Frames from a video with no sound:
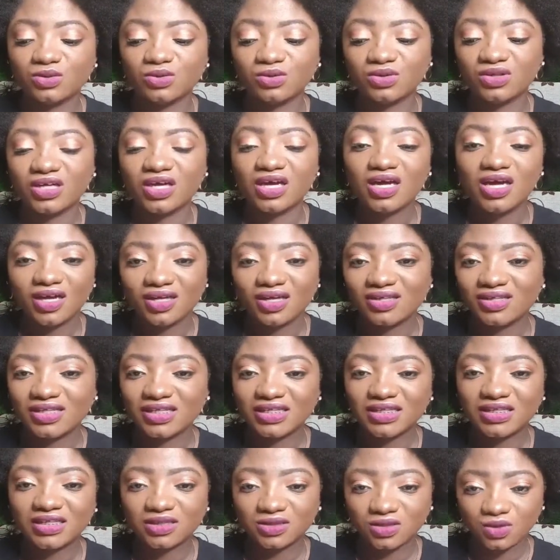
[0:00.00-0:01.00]
So
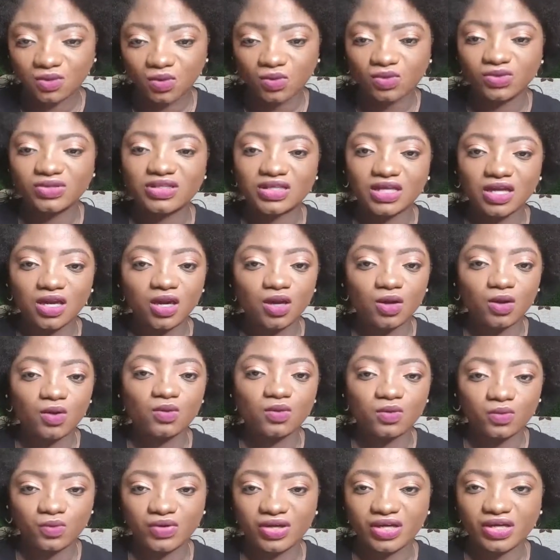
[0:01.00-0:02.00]
this goes a
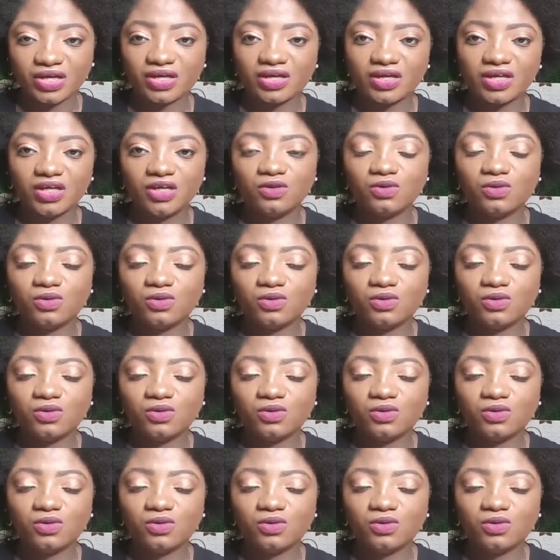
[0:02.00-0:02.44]
long way,